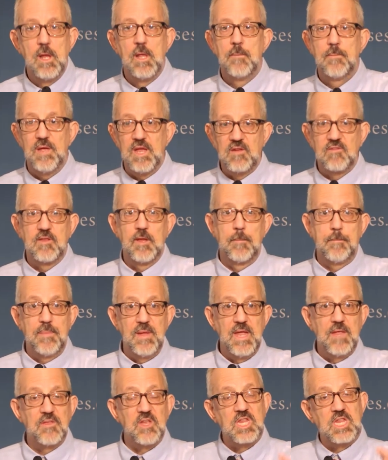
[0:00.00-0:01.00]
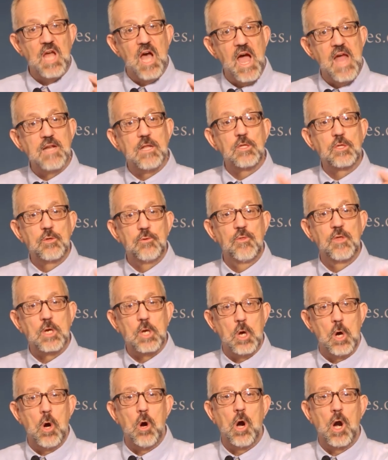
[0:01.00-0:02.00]
Pink slip being the title to the
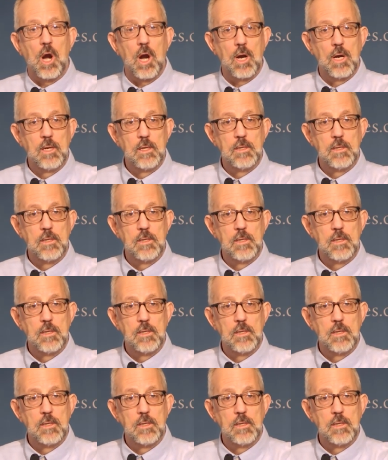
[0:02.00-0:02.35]
car,